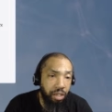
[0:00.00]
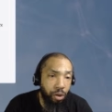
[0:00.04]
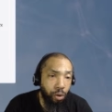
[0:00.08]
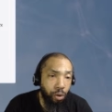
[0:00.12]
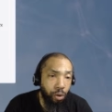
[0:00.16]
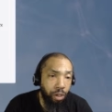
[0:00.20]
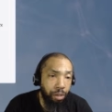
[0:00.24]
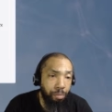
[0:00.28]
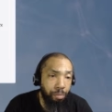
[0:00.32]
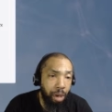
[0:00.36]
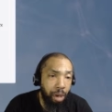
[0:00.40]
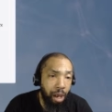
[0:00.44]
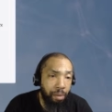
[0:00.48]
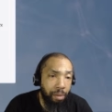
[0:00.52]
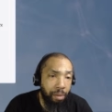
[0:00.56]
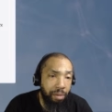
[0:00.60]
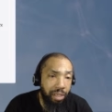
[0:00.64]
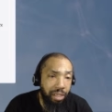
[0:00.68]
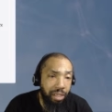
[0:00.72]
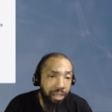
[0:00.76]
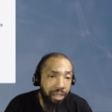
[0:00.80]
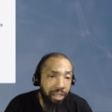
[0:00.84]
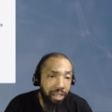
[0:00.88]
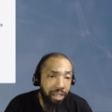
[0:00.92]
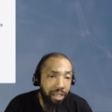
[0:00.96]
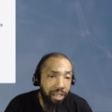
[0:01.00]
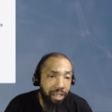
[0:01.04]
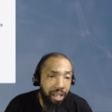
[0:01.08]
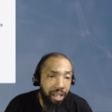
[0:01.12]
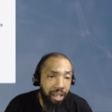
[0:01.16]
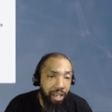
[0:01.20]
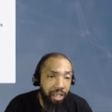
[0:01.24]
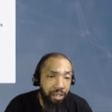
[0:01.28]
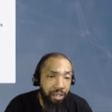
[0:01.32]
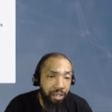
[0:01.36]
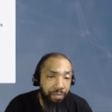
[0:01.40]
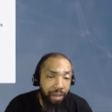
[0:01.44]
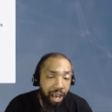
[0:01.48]
Holy mama, this thing
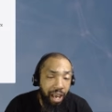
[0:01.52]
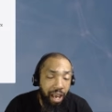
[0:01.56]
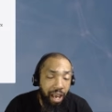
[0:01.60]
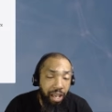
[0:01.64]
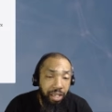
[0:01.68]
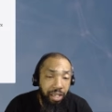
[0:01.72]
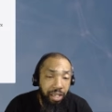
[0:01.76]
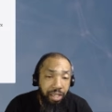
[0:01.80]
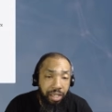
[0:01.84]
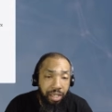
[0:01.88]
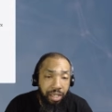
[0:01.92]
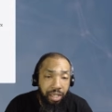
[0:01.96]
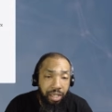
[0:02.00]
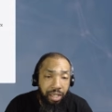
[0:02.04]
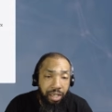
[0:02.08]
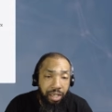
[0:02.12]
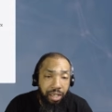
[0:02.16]
is fast.